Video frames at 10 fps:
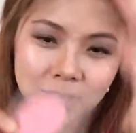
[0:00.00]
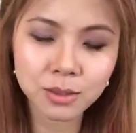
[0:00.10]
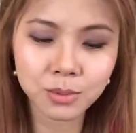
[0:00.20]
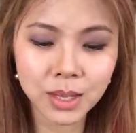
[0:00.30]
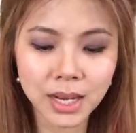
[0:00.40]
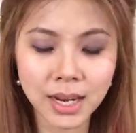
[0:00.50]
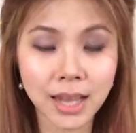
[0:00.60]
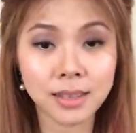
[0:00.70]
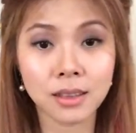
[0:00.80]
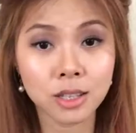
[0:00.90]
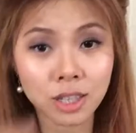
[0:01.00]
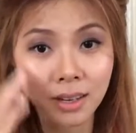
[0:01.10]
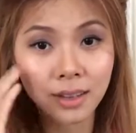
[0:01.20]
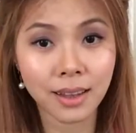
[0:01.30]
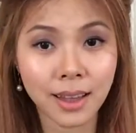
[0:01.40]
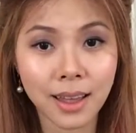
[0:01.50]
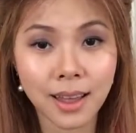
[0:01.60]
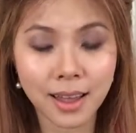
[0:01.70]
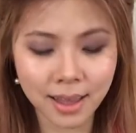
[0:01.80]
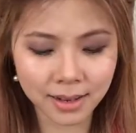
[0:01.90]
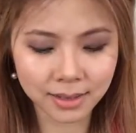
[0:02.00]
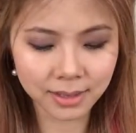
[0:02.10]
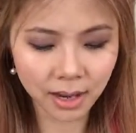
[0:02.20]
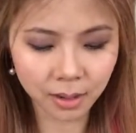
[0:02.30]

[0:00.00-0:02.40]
just really nice on the cheek. And